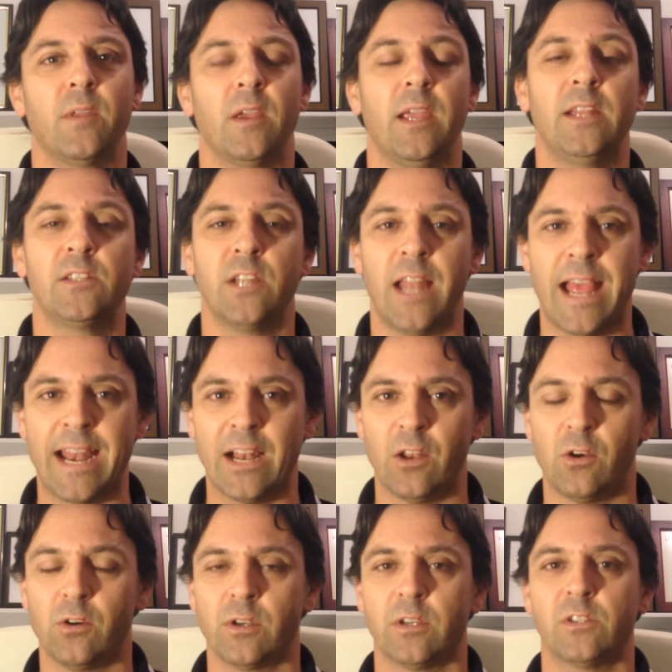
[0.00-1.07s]
It's an
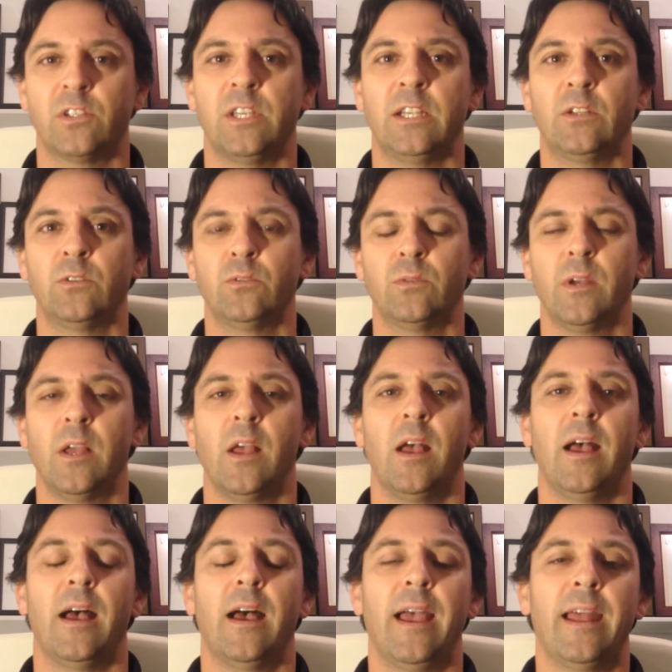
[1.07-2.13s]
analogue signal,
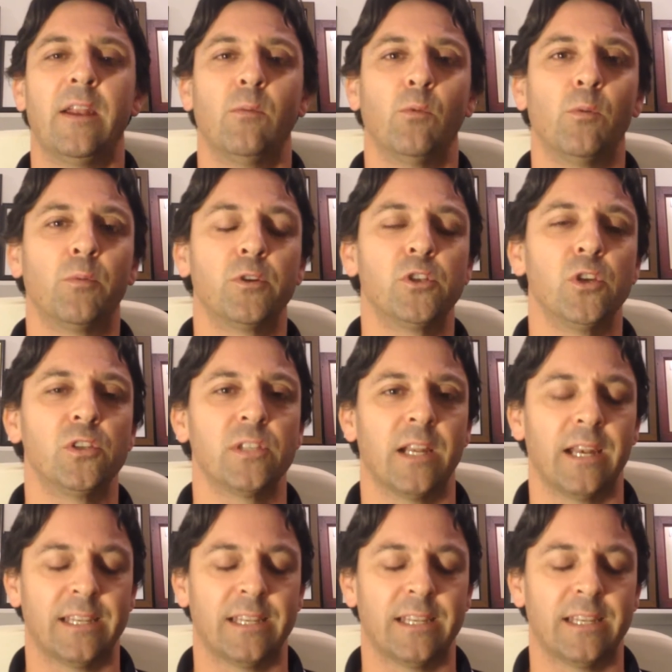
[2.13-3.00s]
and it will produce